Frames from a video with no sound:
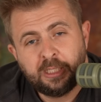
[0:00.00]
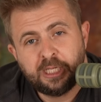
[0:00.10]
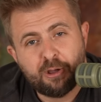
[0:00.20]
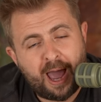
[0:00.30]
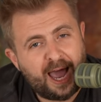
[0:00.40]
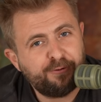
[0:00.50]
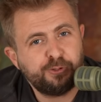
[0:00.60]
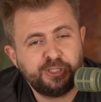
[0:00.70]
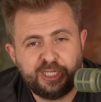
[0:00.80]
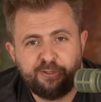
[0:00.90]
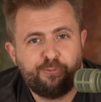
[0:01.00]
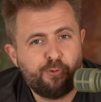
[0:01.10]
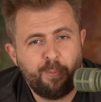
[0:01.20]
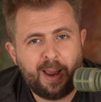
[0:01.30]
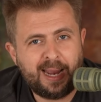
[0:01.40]
you have to stay
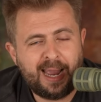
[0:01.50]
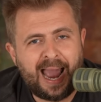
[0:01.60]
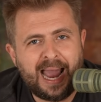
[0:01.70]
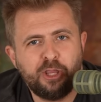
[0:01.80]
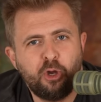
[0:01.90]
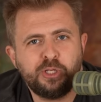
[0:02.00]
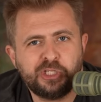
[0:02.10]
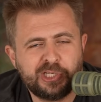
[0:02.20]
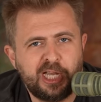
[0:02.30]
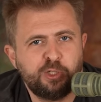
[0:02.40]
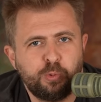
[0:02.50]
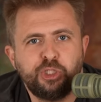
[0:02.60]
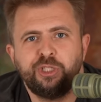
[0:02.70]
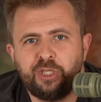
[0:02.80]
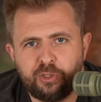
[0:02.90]
informed, my guy. I know it sucks
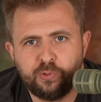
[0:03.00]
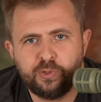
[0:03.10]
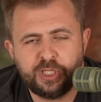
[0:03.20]
watching the news